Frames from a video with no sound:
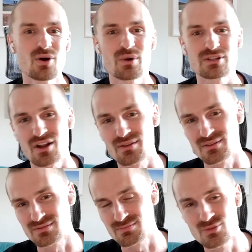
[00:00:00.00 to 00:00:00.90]
which are
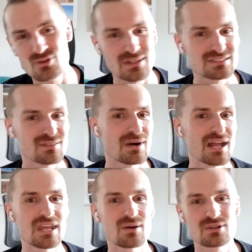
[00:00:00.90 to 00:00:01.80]
these movements of
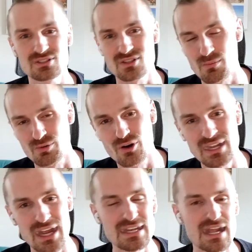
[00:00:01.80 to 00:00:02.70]
money, which is our
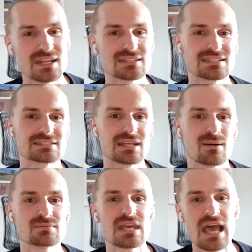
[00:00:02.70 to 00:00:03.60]
broken identity
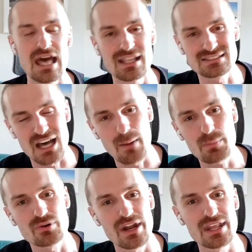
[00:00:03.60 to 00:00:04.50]
systems, and let's
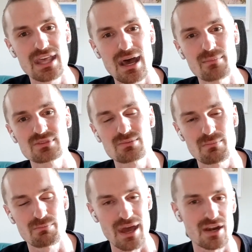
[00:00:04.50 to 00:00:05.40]
upgrade them to be
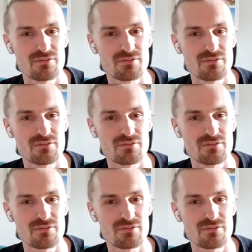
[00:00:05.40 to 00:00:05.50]
better